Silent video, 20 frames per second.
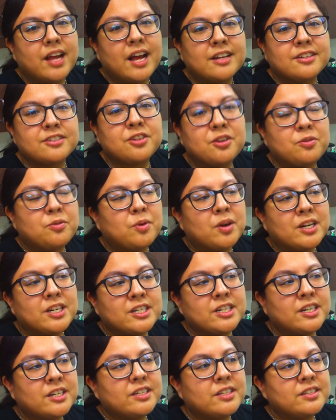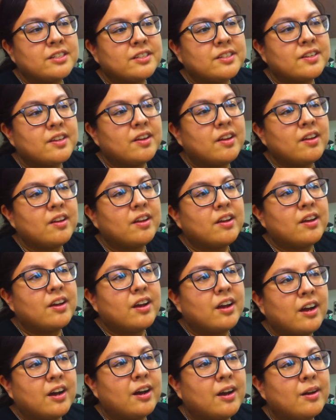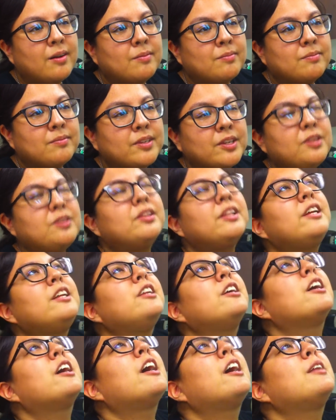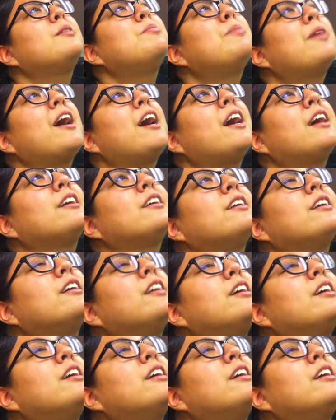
ask you questions. You lean your head back.